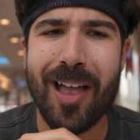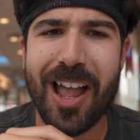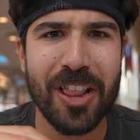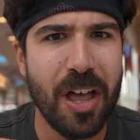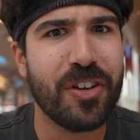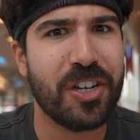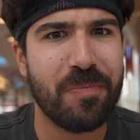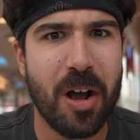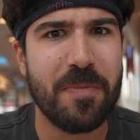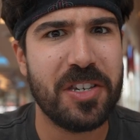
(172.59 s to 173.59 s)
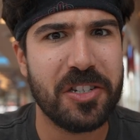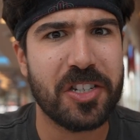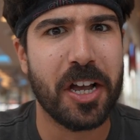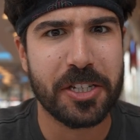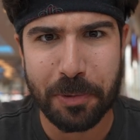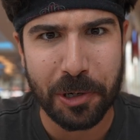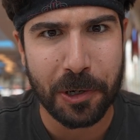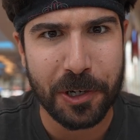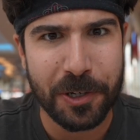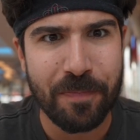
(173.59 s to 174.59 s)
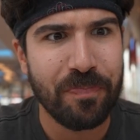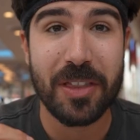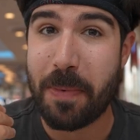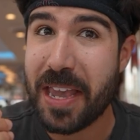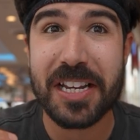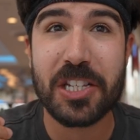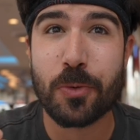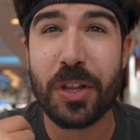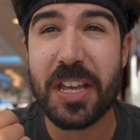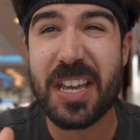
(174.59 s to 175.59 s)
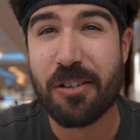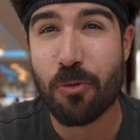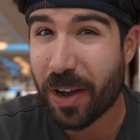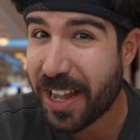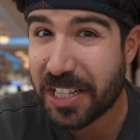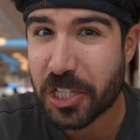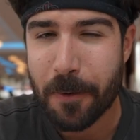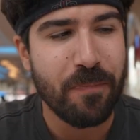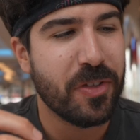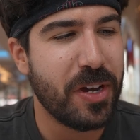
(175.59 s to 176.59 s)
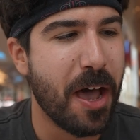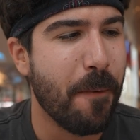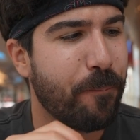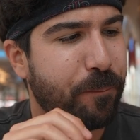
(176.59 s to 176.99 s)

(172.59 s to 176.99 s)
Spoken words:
I love a good barbecue sauce burger. The bacon is really great. Now,